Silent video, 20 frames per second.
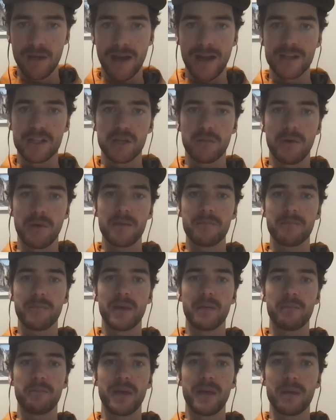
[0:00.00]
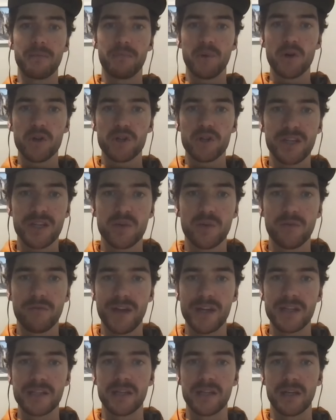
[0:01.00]
And so by me being pushed into
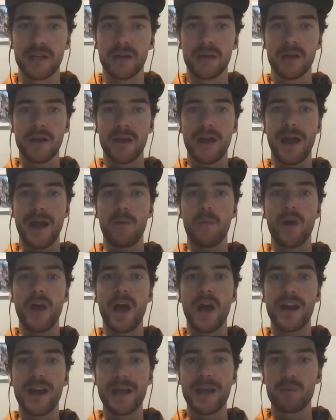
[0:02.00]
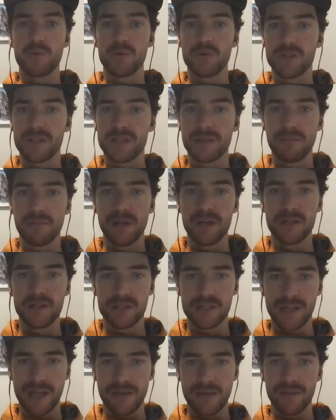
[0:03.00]
investing and we're unable to simply
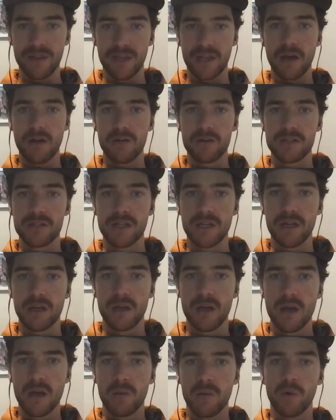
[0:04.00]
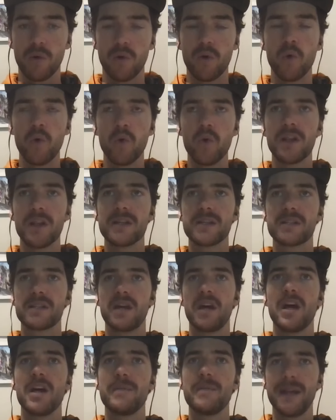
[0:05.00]
just save in the currency, well, all of this
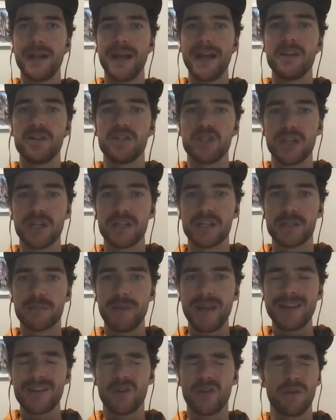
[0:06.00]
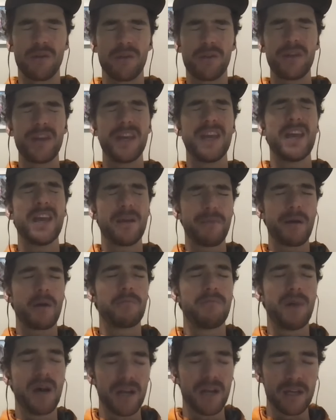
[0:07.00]
time and energy is spent on thinking
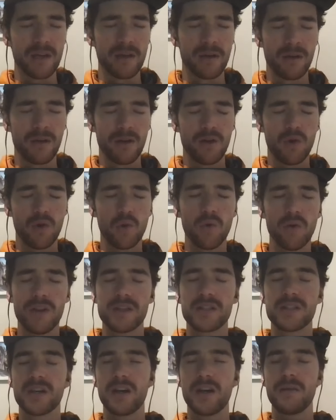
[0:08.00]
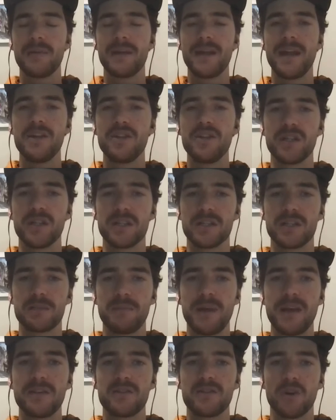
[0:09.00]
about money. All of this time and energy is
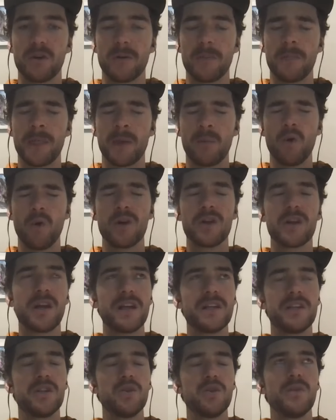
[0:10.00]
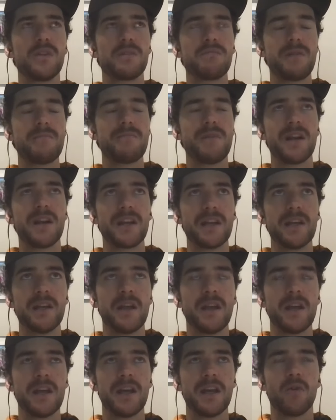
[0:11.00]
spent on what can I do with my money
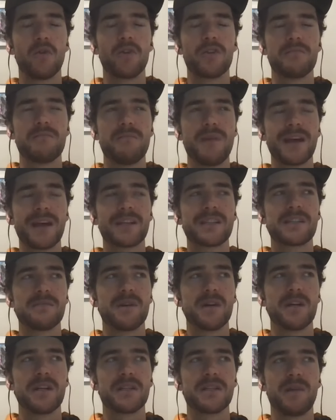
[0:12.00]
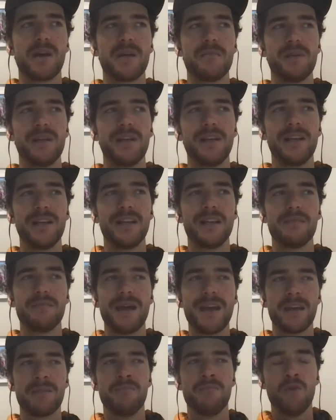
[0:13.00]
in order to maximize my ability to
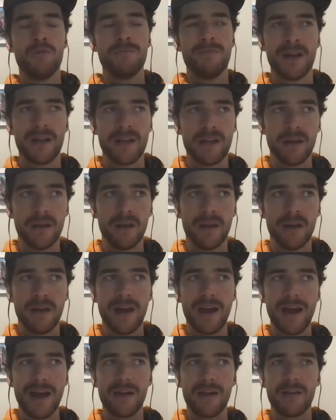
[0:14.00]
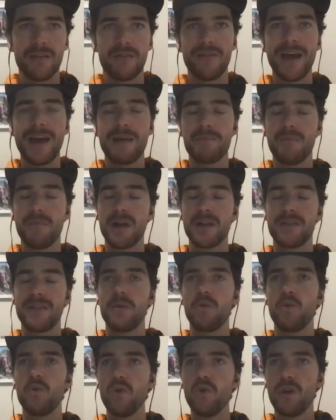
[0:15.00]
make more money. And that, that
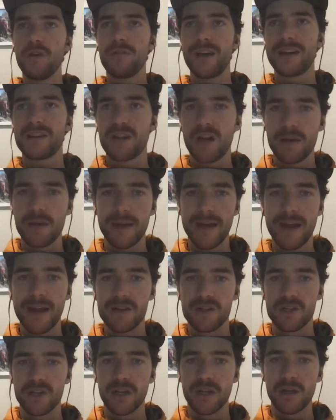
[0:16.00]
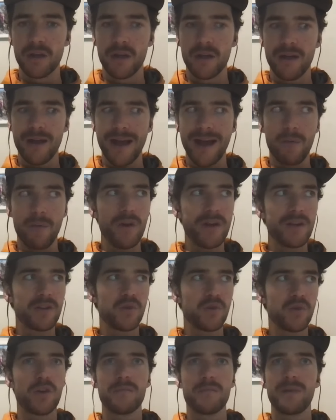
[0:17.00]
all of that time and energy, and we're
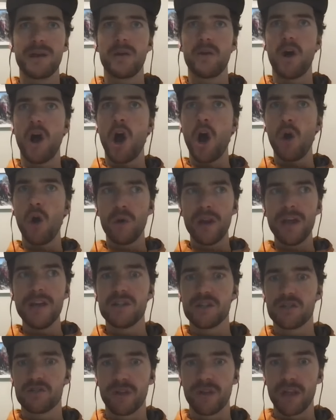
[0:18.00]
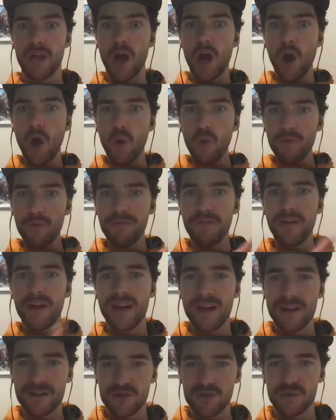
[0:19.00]
talking about a whole industry, the whole
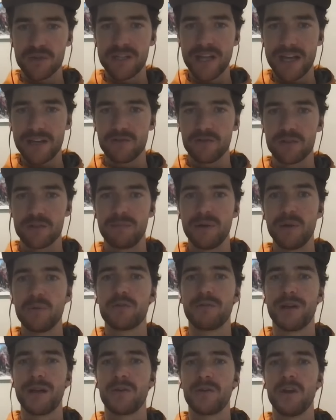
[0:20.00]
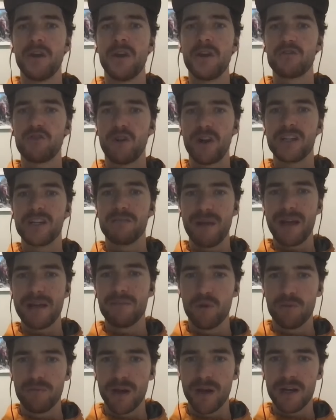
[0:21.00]
financial sector is built around trying to make
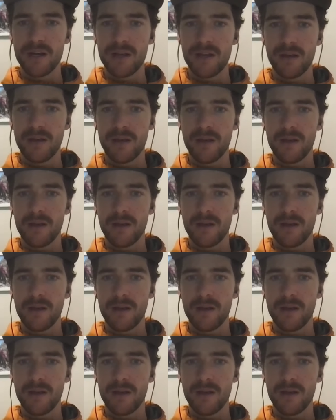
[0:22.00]
more money.